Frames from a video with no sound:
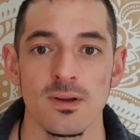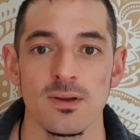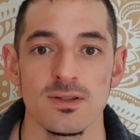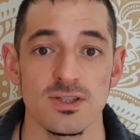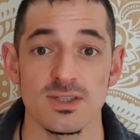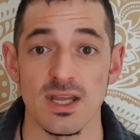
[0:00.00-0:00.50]

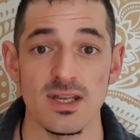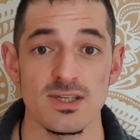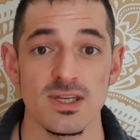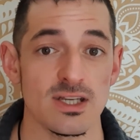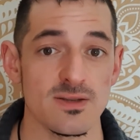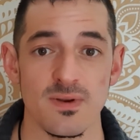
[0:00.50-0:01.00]
It's just
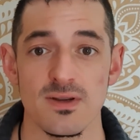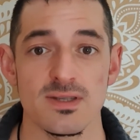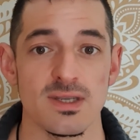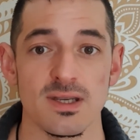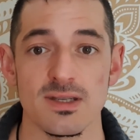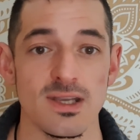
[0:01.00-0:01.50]
energy
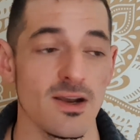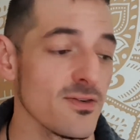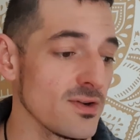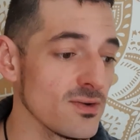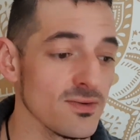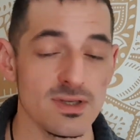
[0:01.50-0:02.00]
experiencing itself
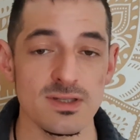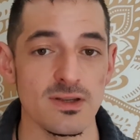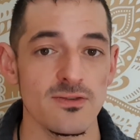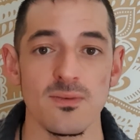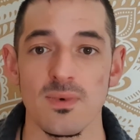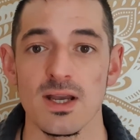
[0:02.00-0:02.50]
in all these
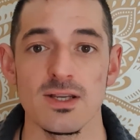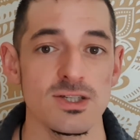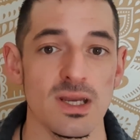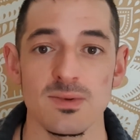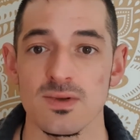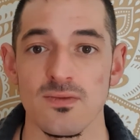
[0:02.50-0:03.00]
different ways,
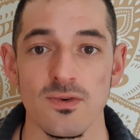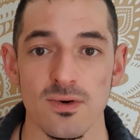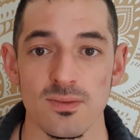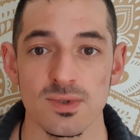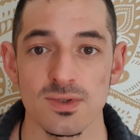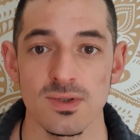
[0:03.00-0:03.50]
shapes and forms.